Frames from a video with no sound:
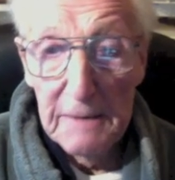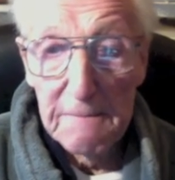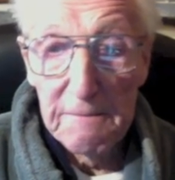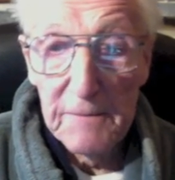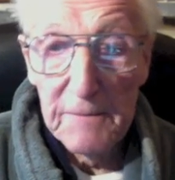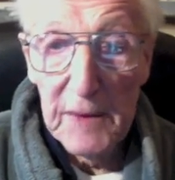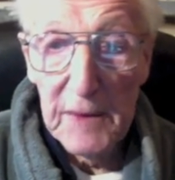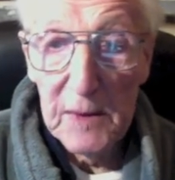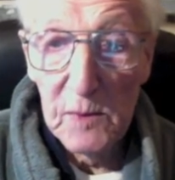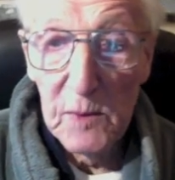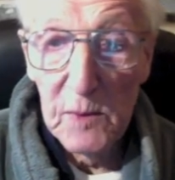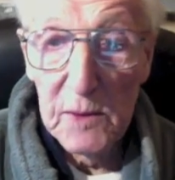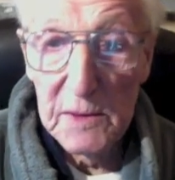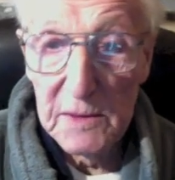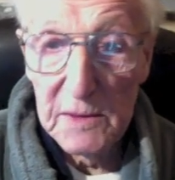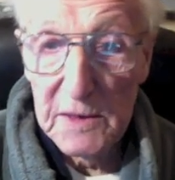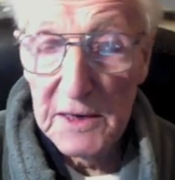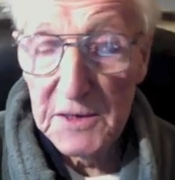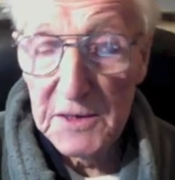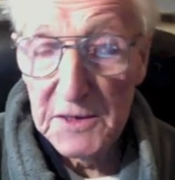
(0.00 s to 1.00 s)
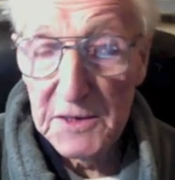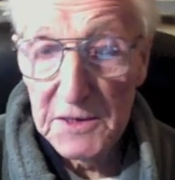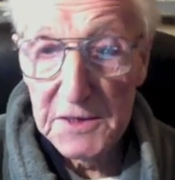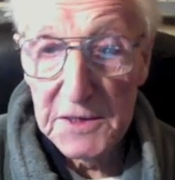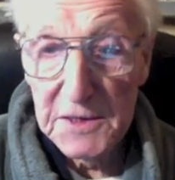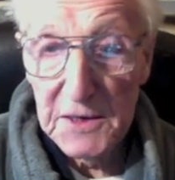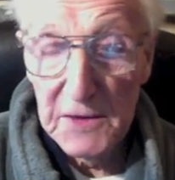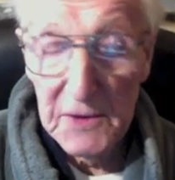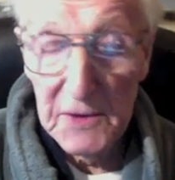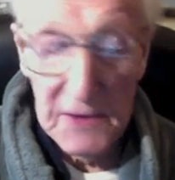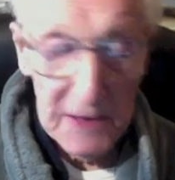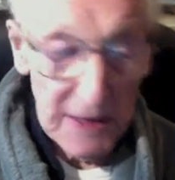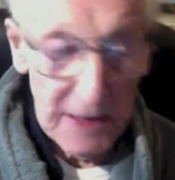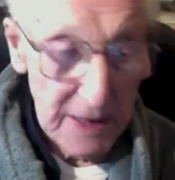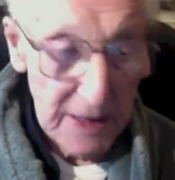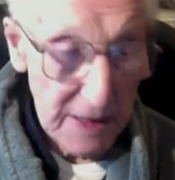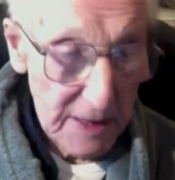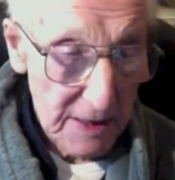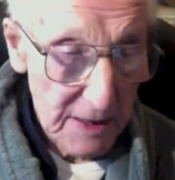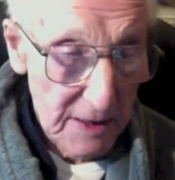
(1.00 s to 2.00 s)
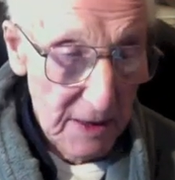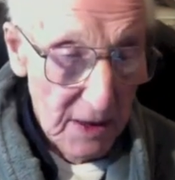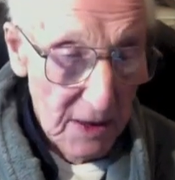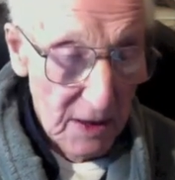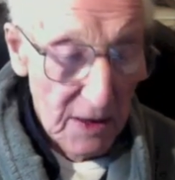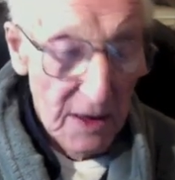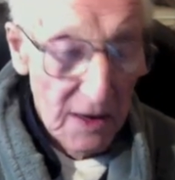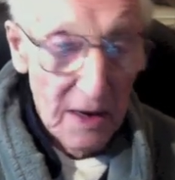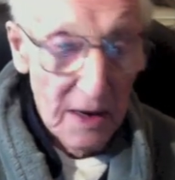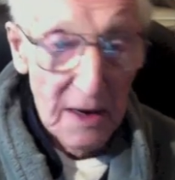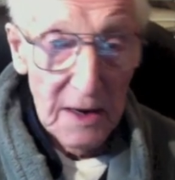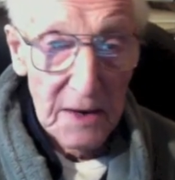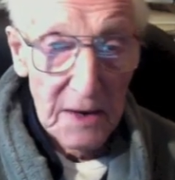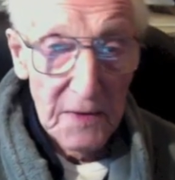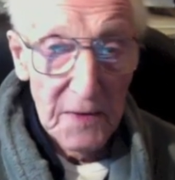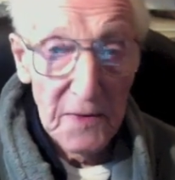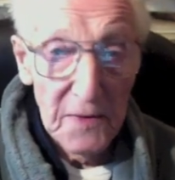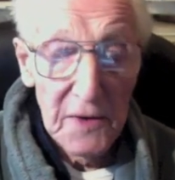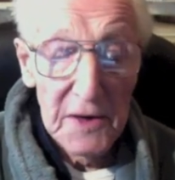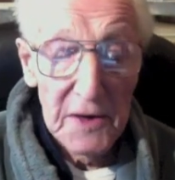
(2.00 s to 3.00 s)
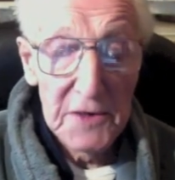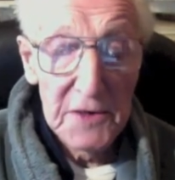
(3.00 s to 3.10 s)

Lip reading: they weren't necessarily the right